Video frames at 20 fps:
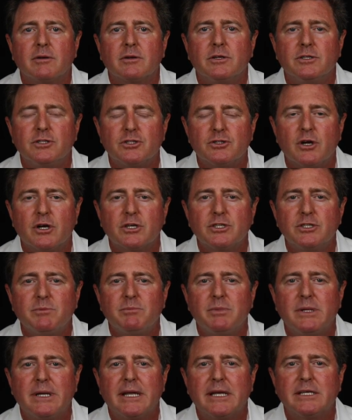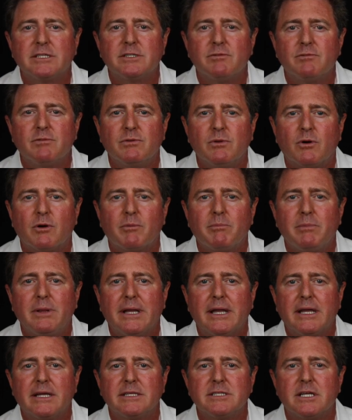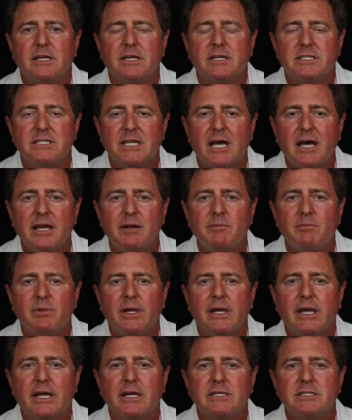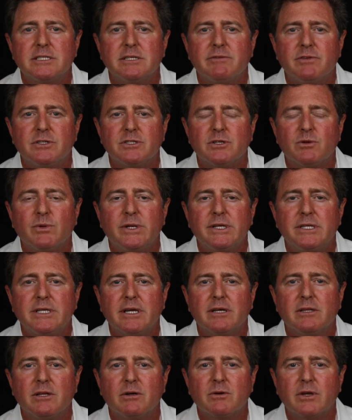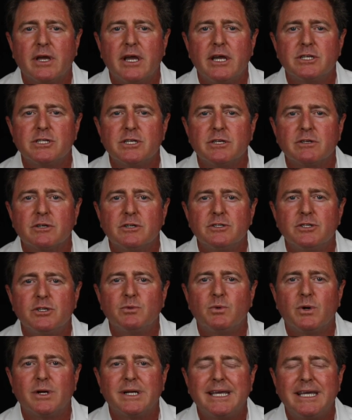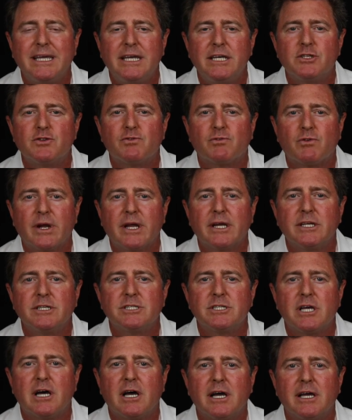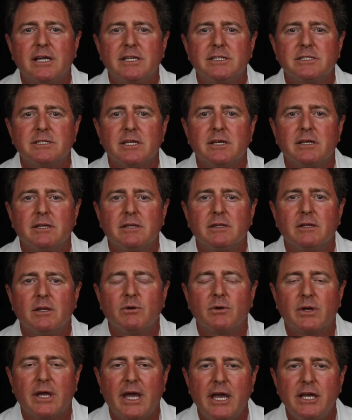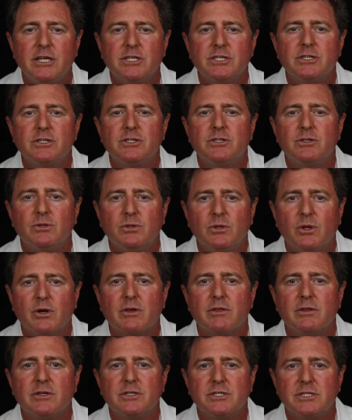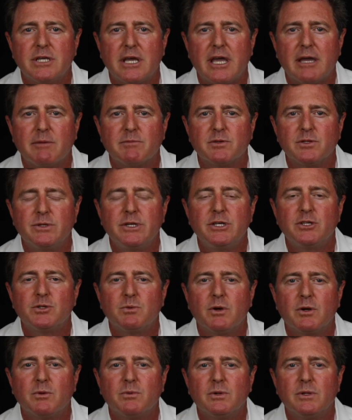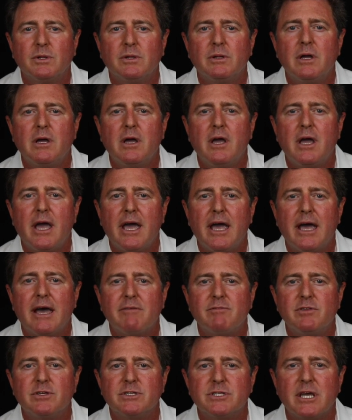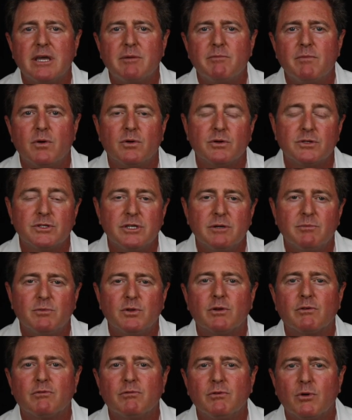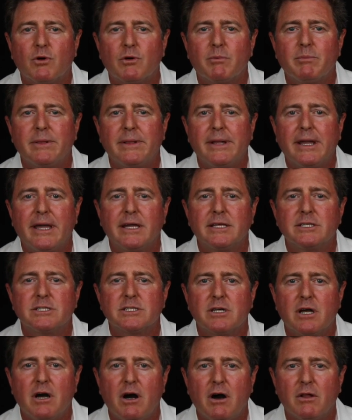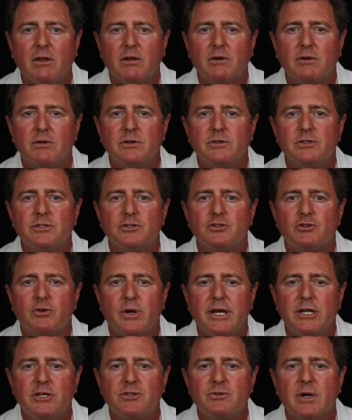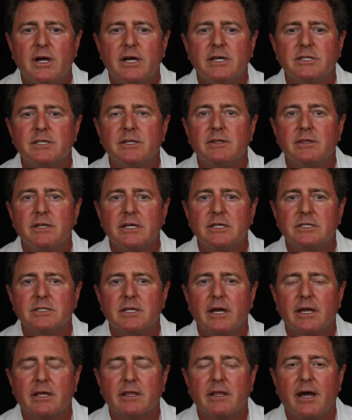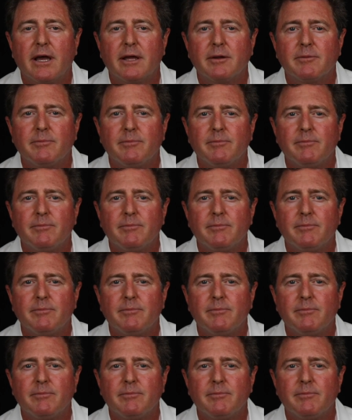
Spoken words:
construction plans and floor plans and design plans if it's a retail location, because you want each franchise location to look the same. So each one will have the same or similar floor plans, colors, trade dress, and things like that.